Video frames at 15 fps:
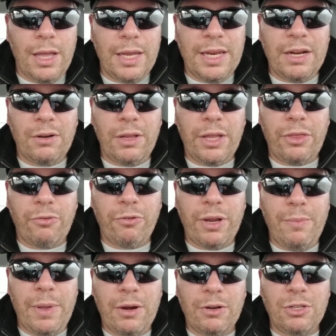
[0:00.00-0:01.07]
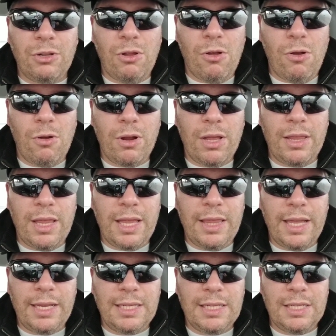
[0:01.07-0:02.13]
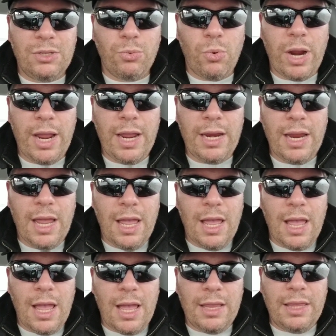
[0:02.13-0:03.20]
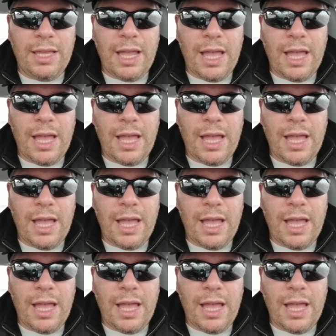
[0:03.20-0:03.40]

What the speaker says: nearly 3 meters long that they swayed at the